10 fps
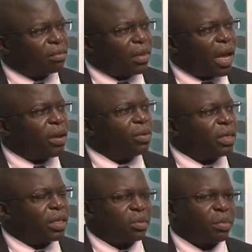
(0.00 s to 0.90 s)
I would
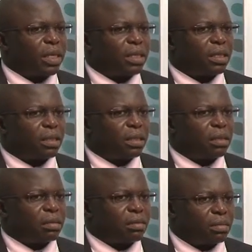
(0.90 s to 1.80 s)
expect
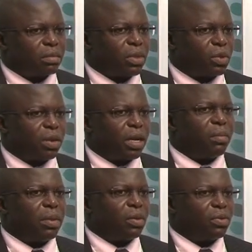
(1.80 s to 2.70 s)
to
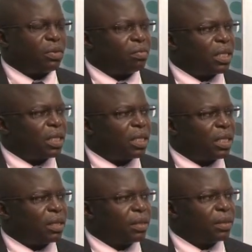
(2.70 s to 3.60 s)
come out from this
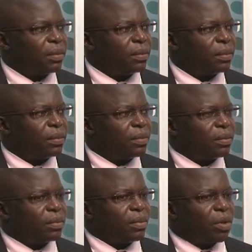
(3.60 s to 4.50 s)

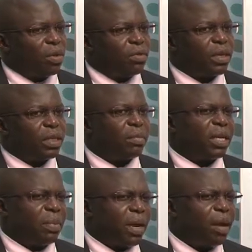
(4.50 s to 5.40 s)
conference,
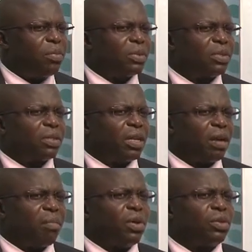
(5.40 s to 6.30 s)
but perhaps
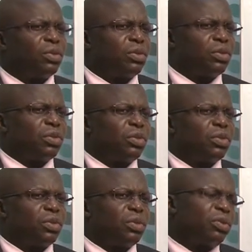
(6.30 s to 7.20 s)
about
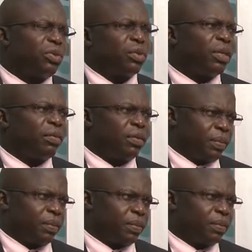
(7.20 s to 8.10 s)
2 to 3 of
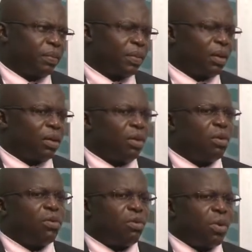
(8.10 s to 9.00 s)
them.
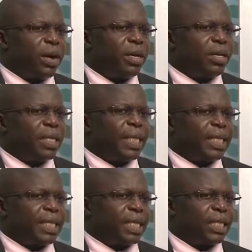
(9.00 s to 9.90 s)
One
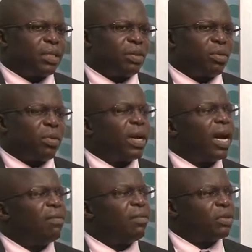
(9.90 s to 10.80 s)
is that we
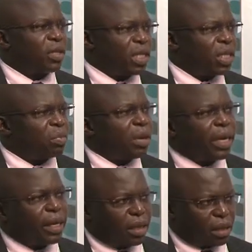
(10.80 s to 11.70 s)
have a strategic plan